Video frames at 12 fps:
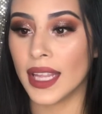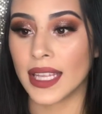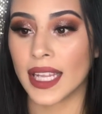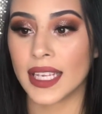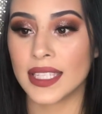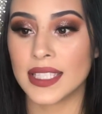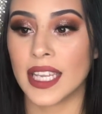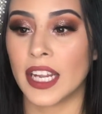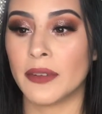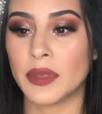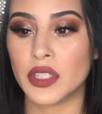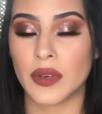Like I said,
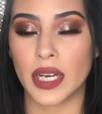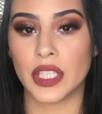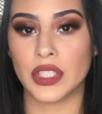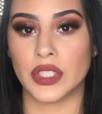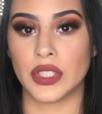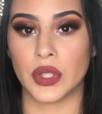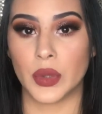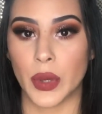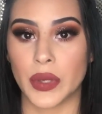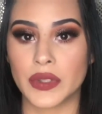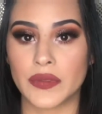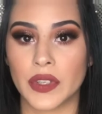I've been trying to do
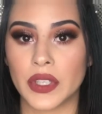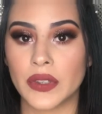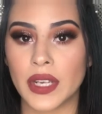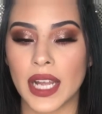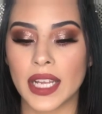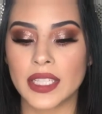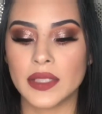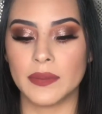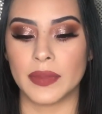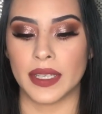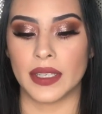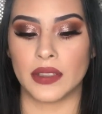quotes for you guys,
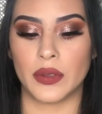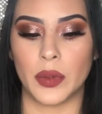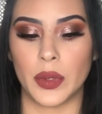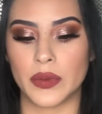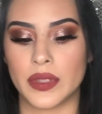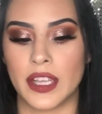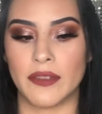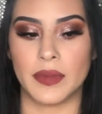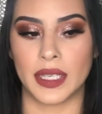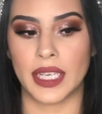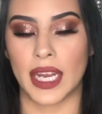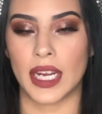but quotes have
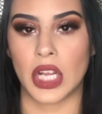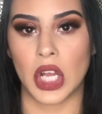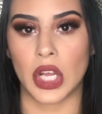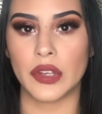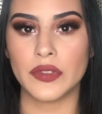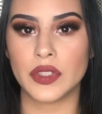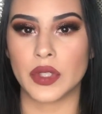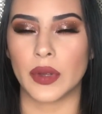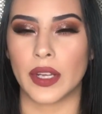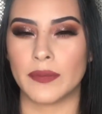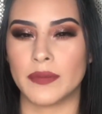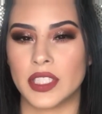been kind of off. So
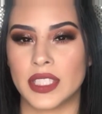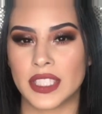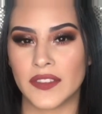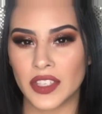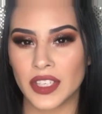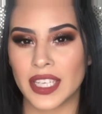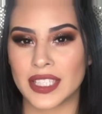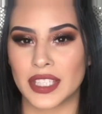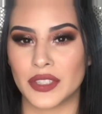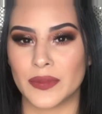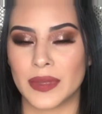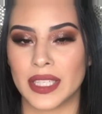I'm just giving you guys a
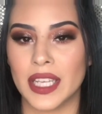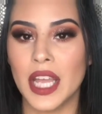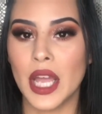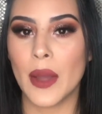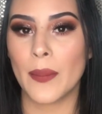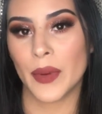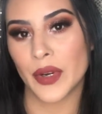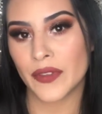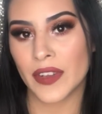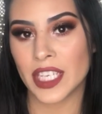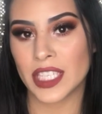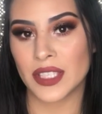little bit
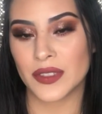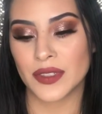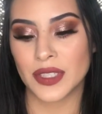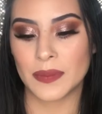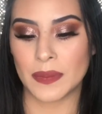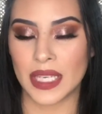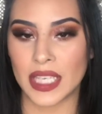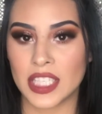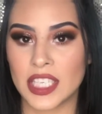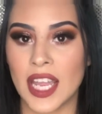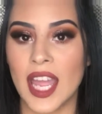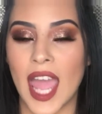motivational
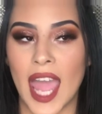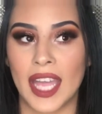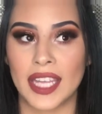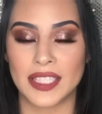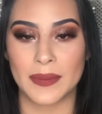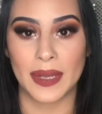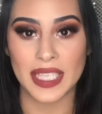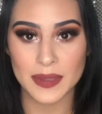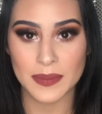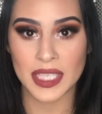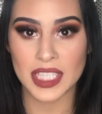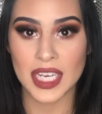speech. And my
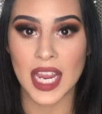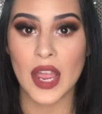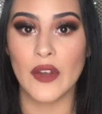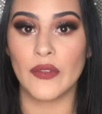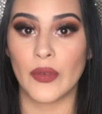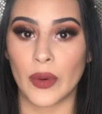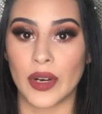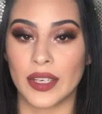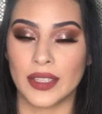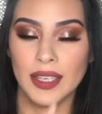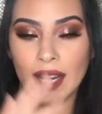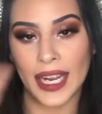speech
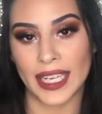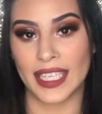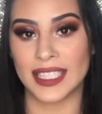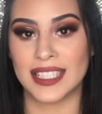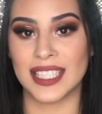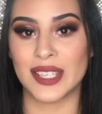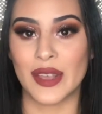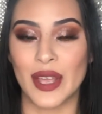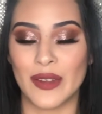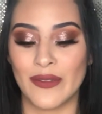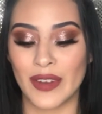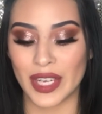for, I guess, this
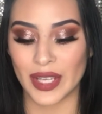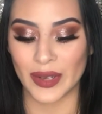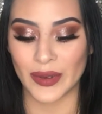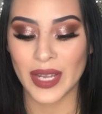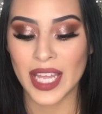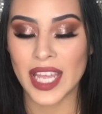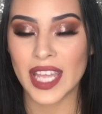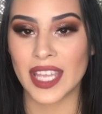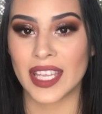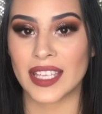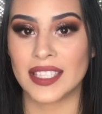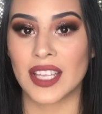video
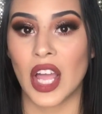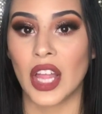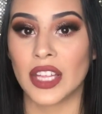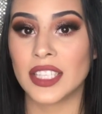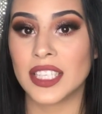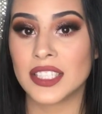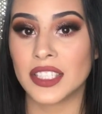is holidays